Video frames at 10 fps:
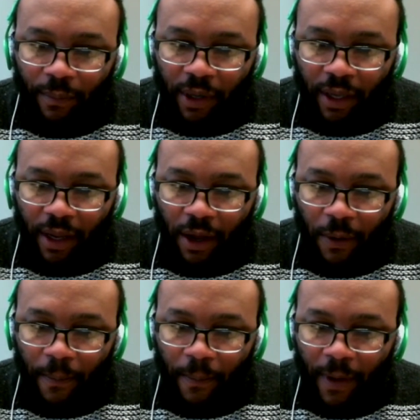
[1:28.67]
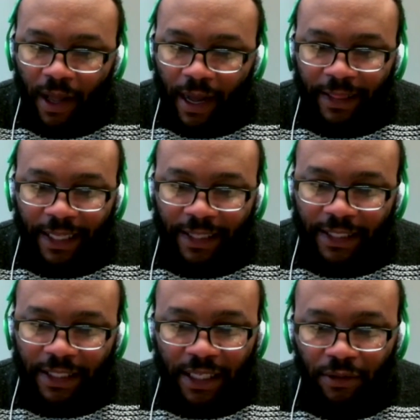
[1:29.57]
But I think the
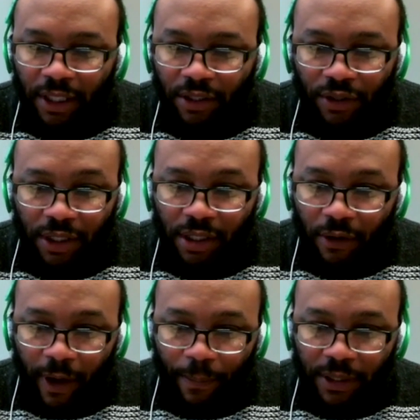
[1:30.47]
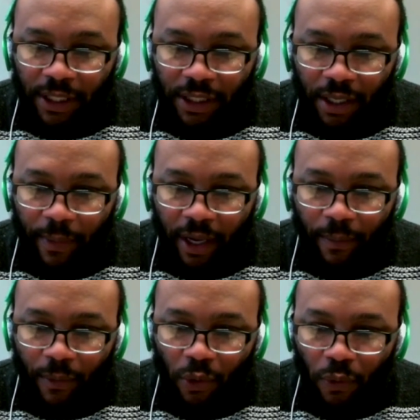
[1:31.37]
Celtics are just in a great position to make a
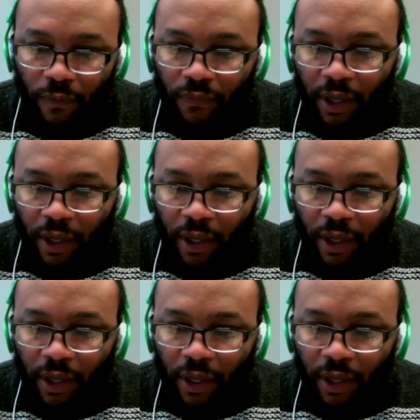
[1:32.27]
move.